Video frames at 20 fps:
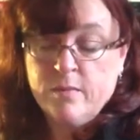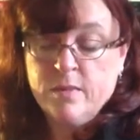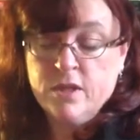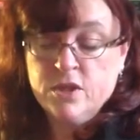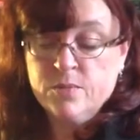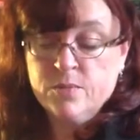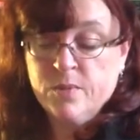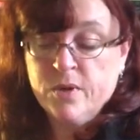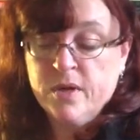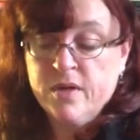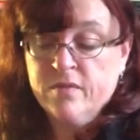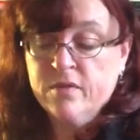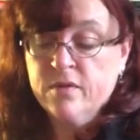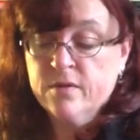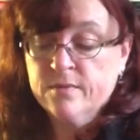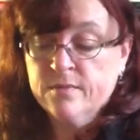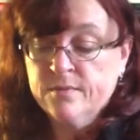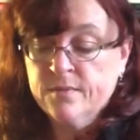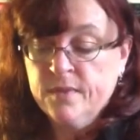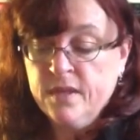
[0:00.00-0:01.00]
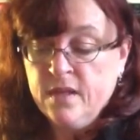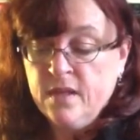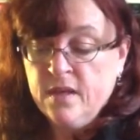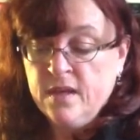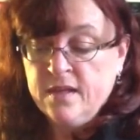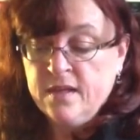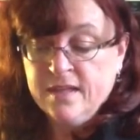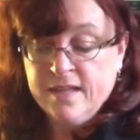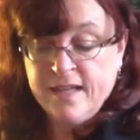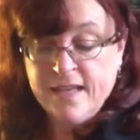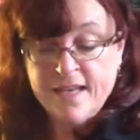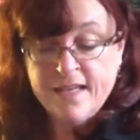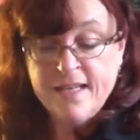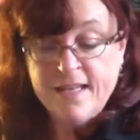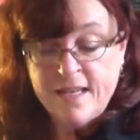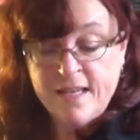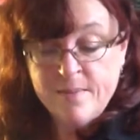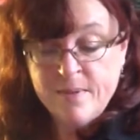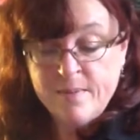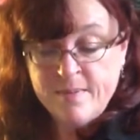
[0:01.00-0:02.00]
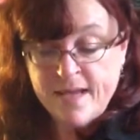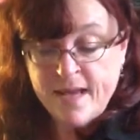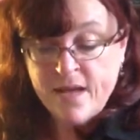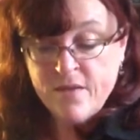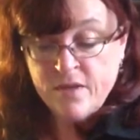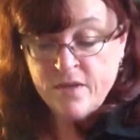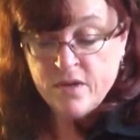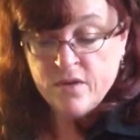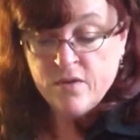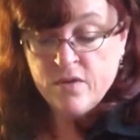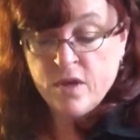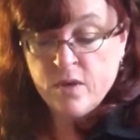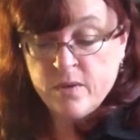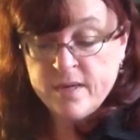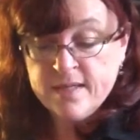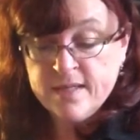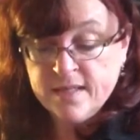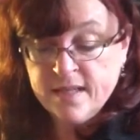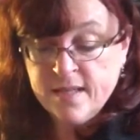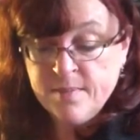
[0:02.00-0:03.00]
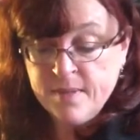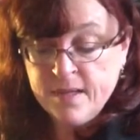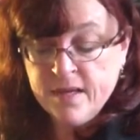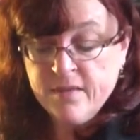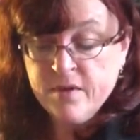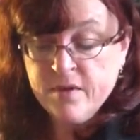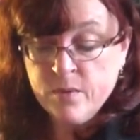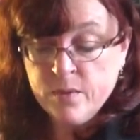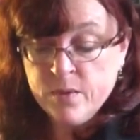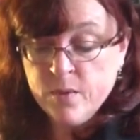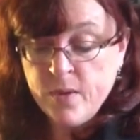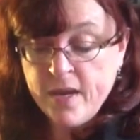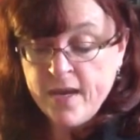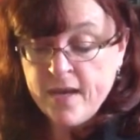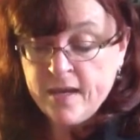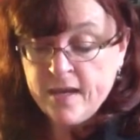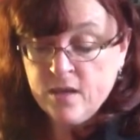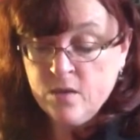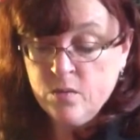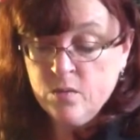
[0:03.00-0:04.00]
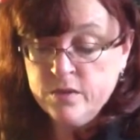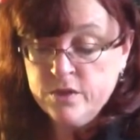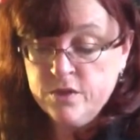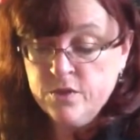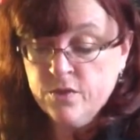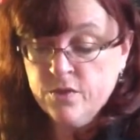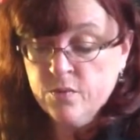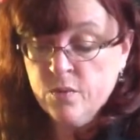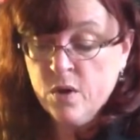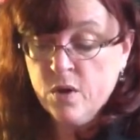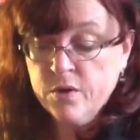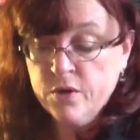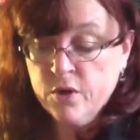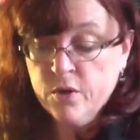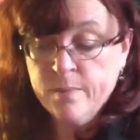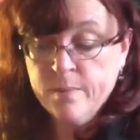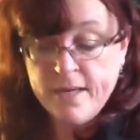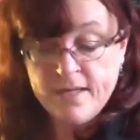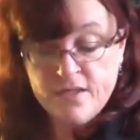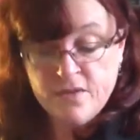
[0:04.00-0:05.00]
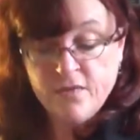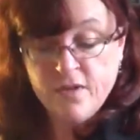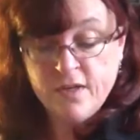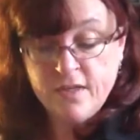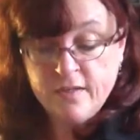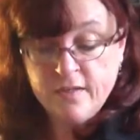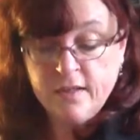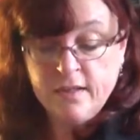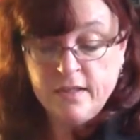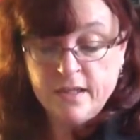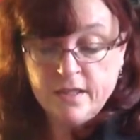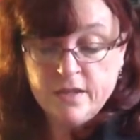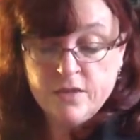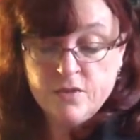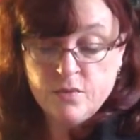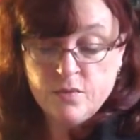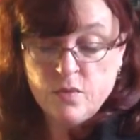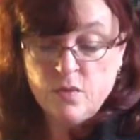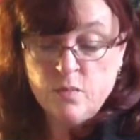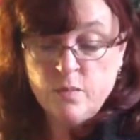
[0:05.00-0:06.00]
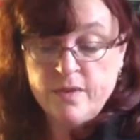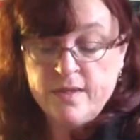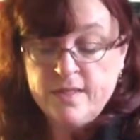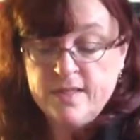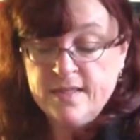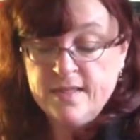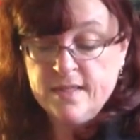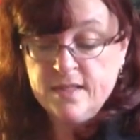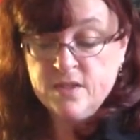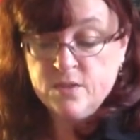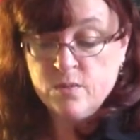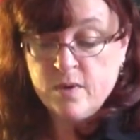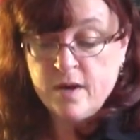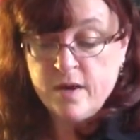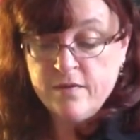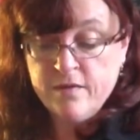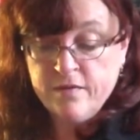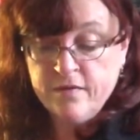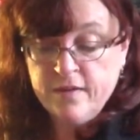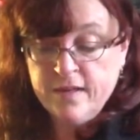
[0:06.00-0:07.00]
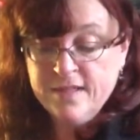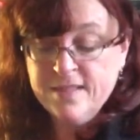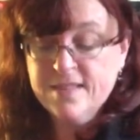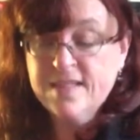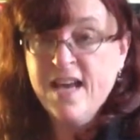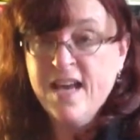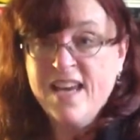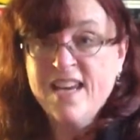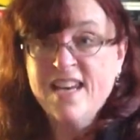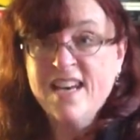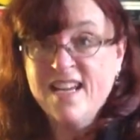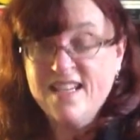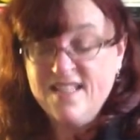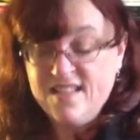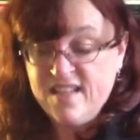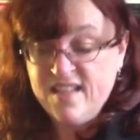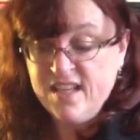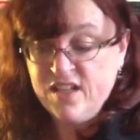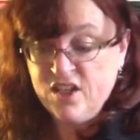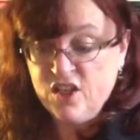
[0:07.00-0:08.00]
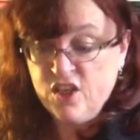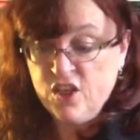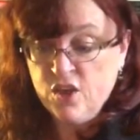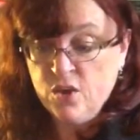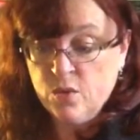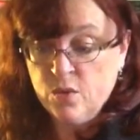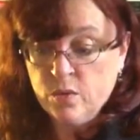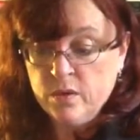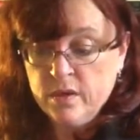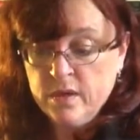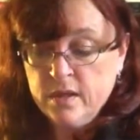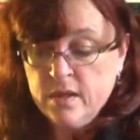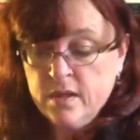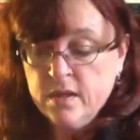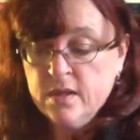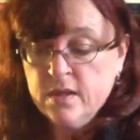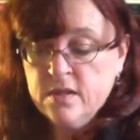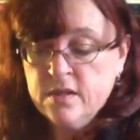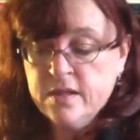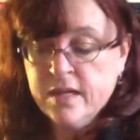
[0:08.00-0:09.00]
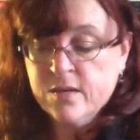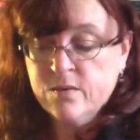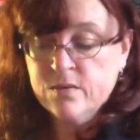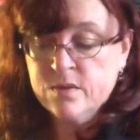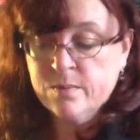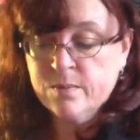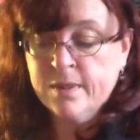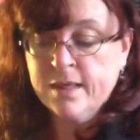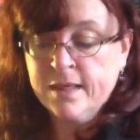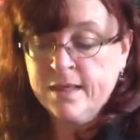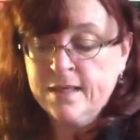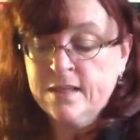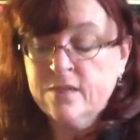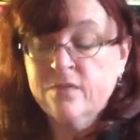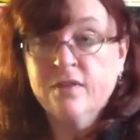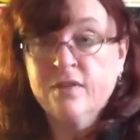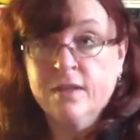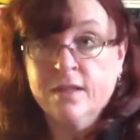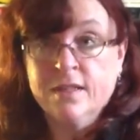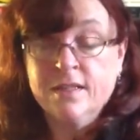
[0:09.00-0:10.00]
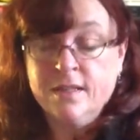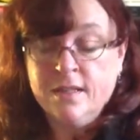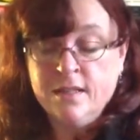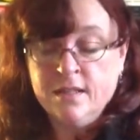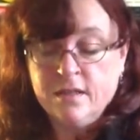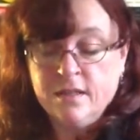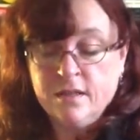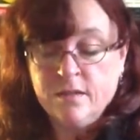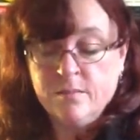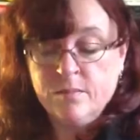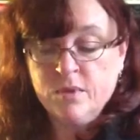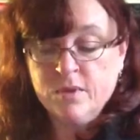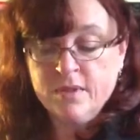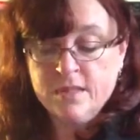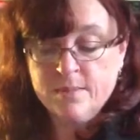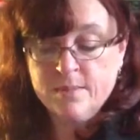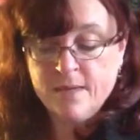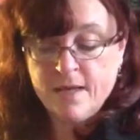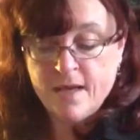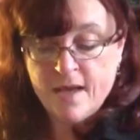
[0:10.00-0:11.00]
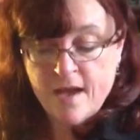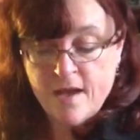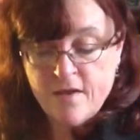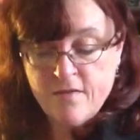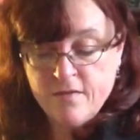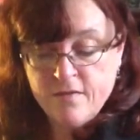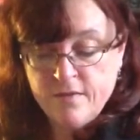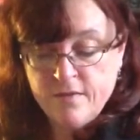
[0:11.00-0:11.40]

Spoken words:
much braver. "You can't keep him down there, though. He's keeping everyone awake. Would you throw your best friend in the luggage room when the sea is rough? It's not a nice thing to do." Jack was beginning to feel indignant on Bullett's behalf.